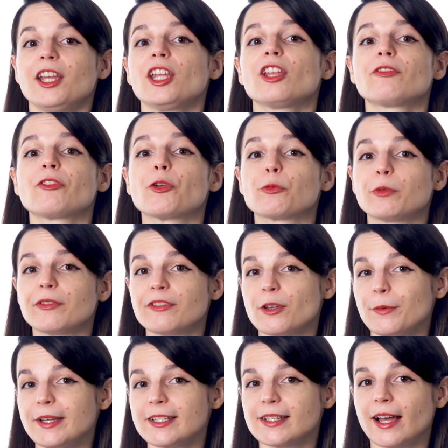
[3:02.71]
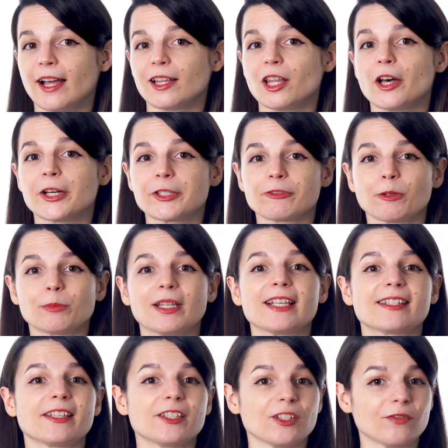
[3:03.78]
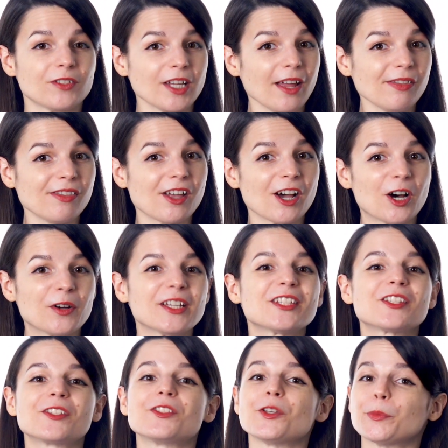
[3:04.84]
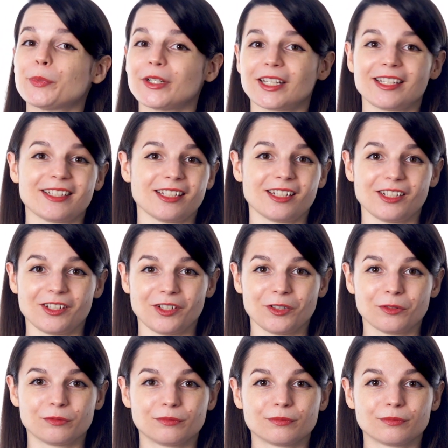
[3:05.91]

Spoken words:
If you're reviewing dialogues from lessons you've done though, it's super easy to do.